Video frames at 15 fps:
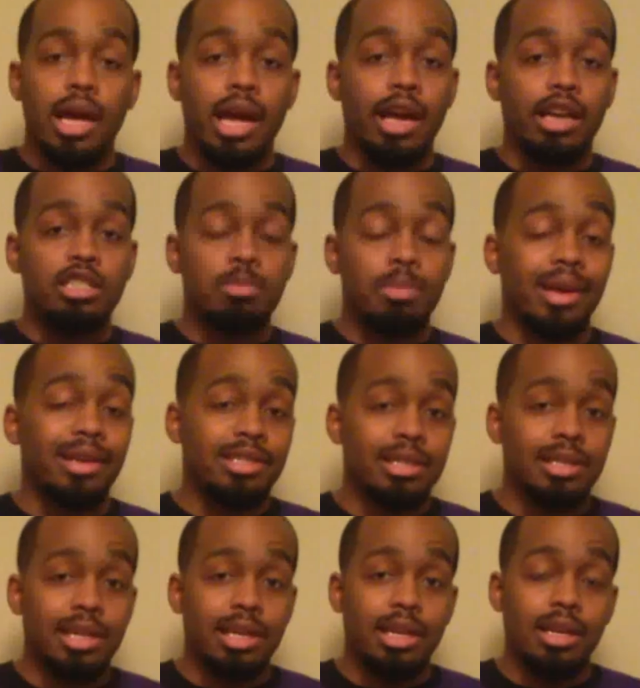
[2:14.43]

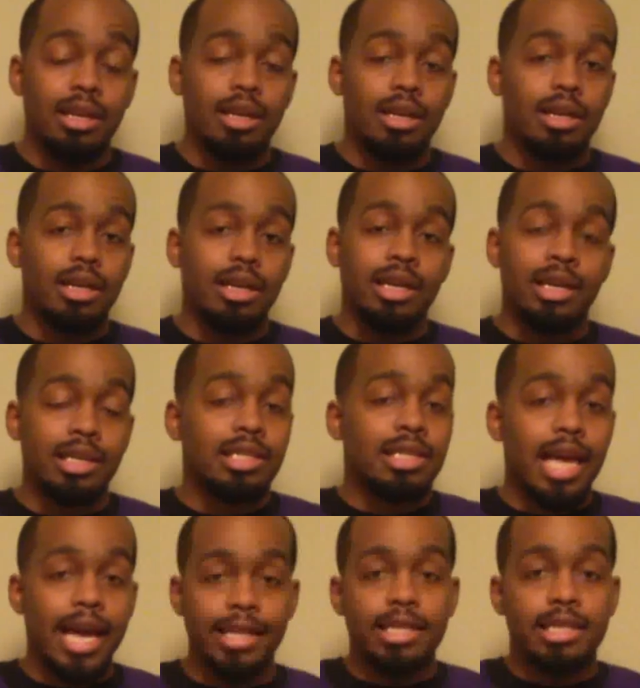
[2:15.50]
especially, and it's
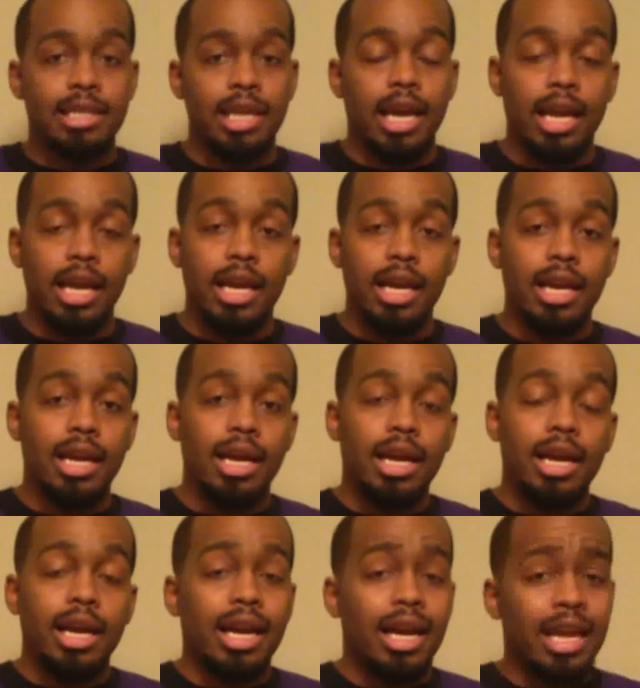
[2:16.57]
sad to say,
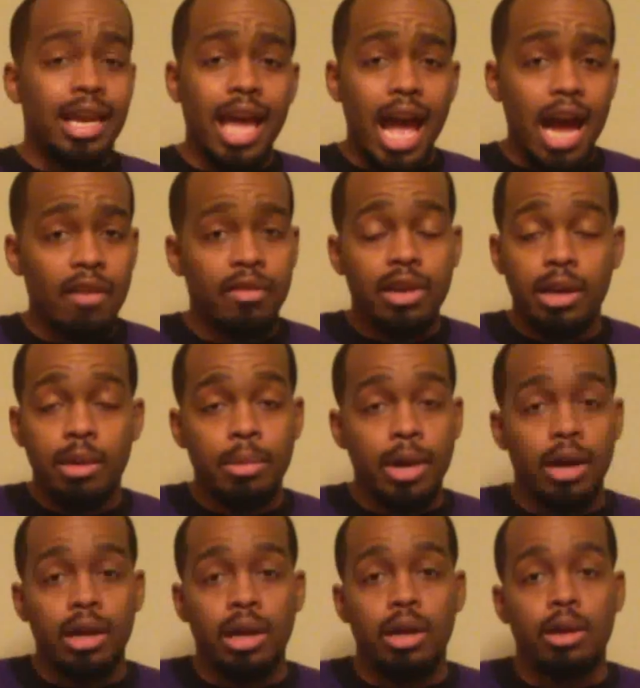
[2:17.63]
in the African
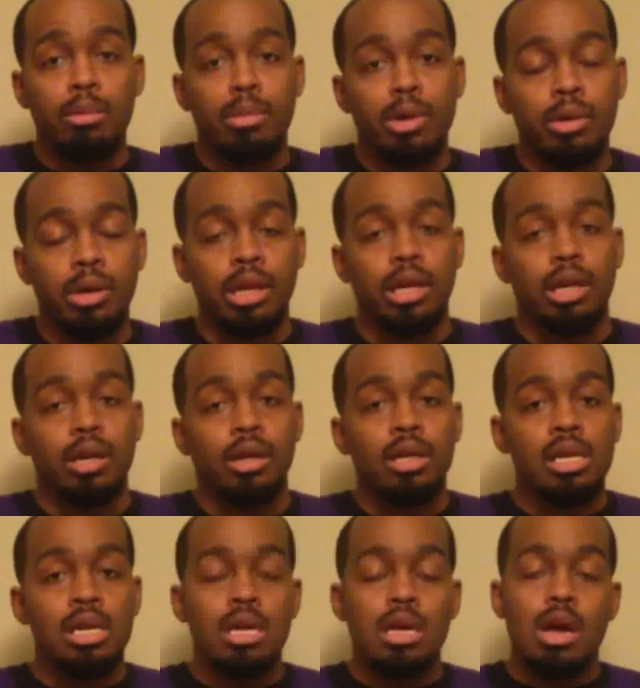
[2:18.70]
American community.
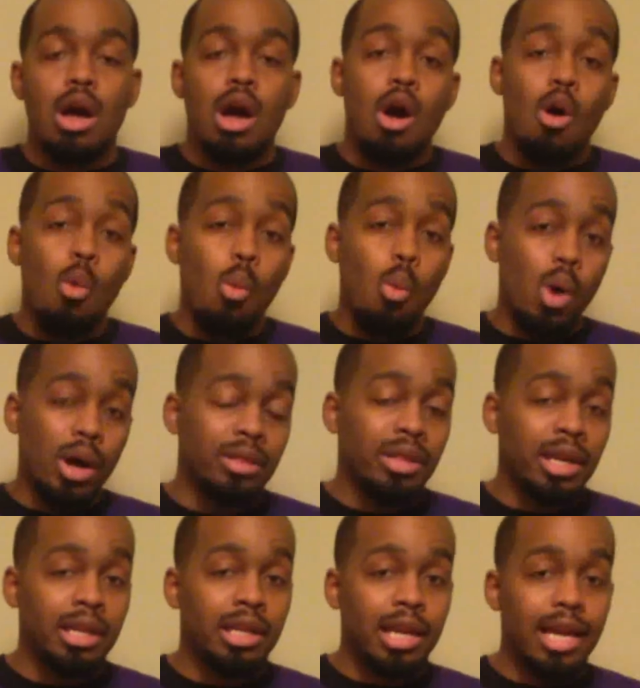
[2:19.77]
One
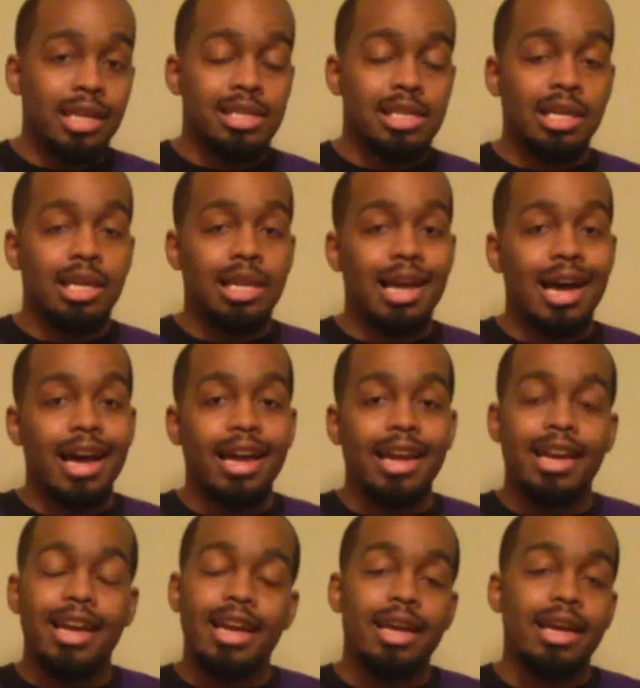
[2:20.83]
thing that I see a lot,
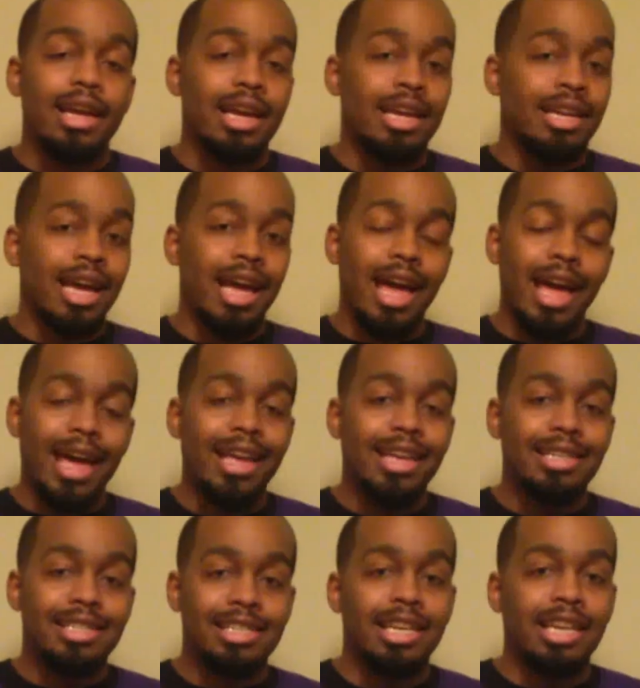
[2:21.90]
and I
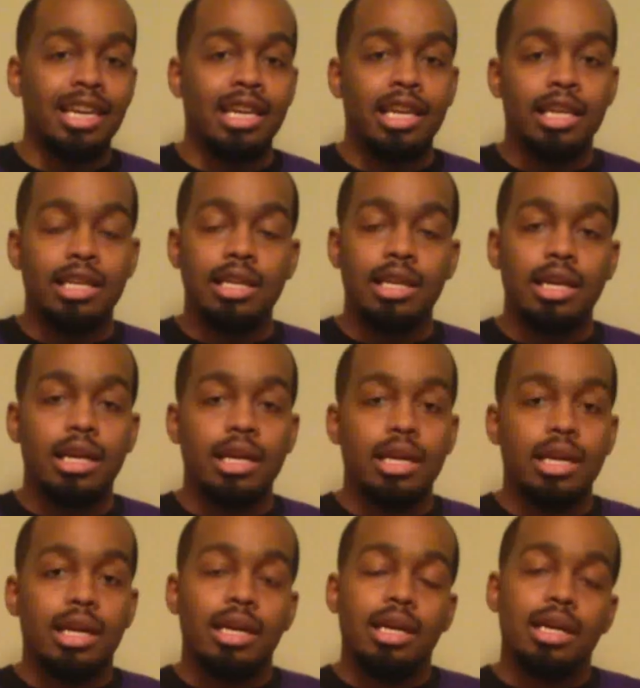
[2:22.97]
hate seeing it,
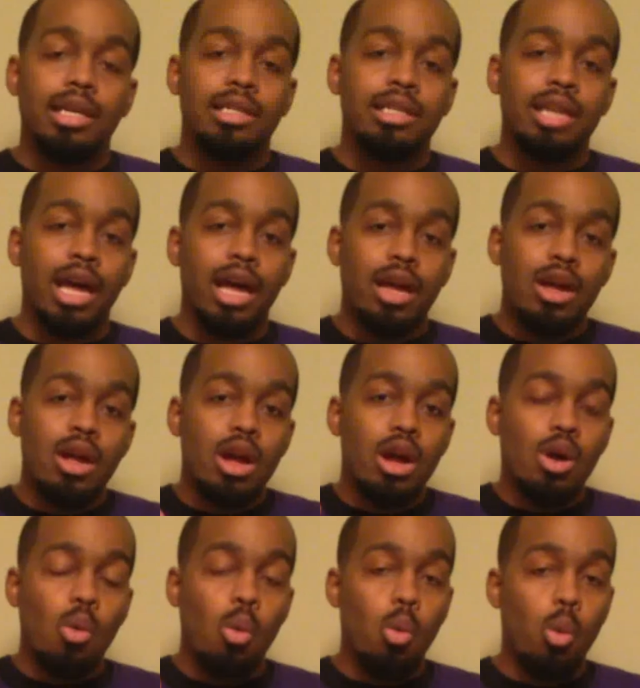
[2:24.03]
is that
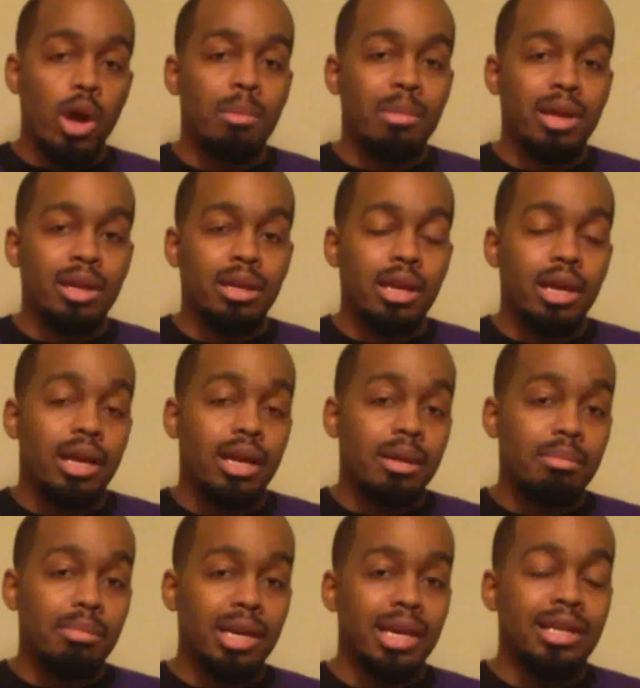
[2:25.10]
women
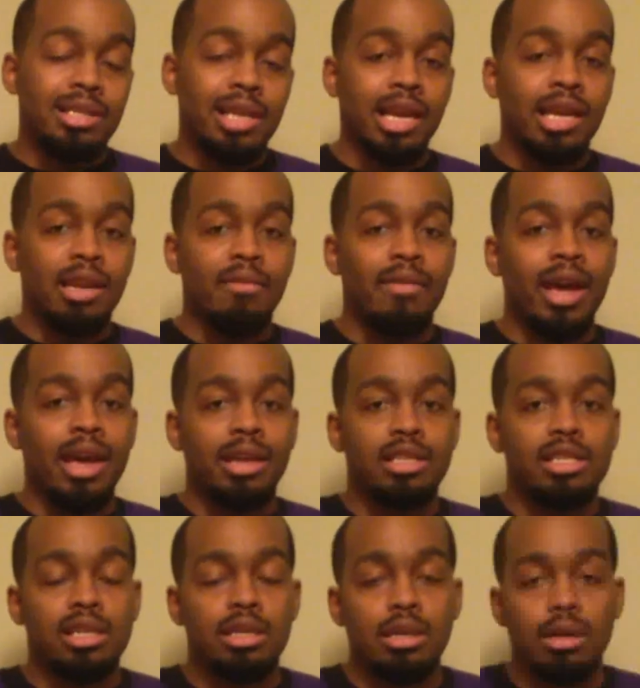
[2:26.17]
being taken
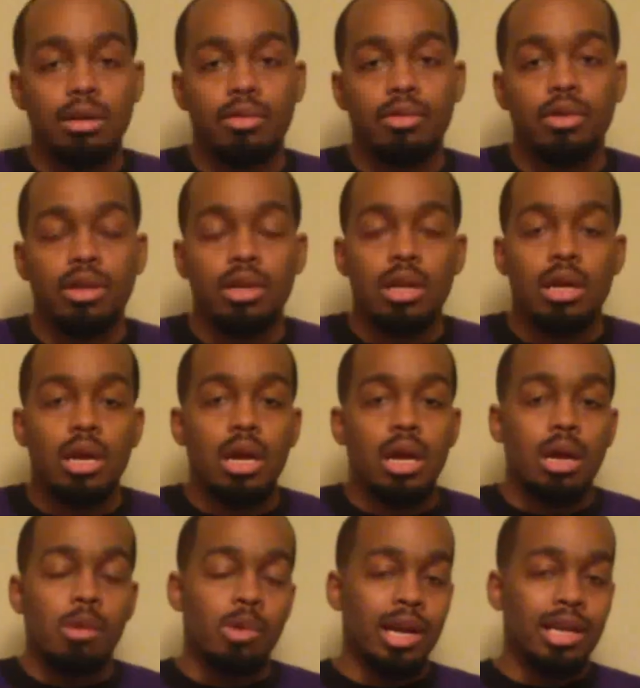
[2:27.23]
advantage of.
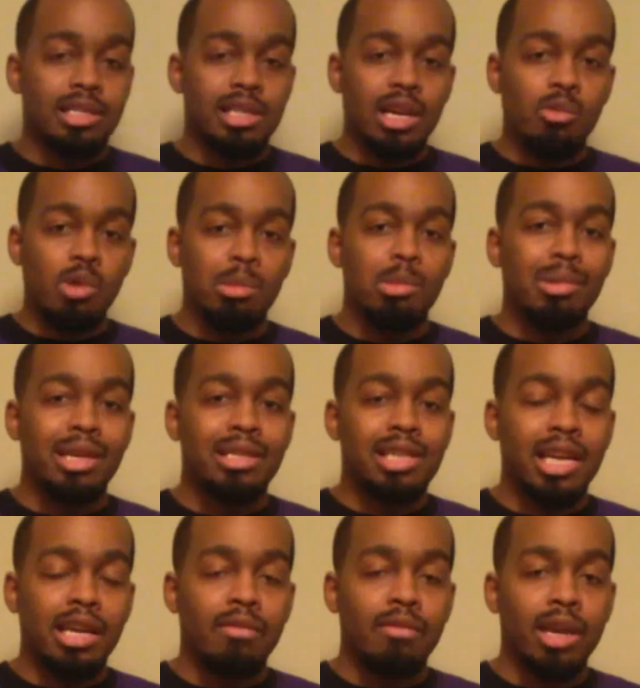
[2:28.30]
And when I say women being
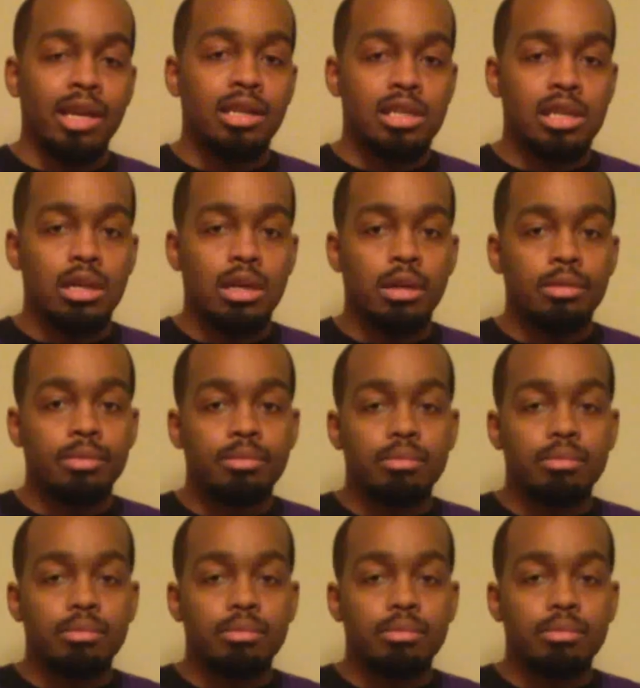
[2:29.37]
taken advantage of,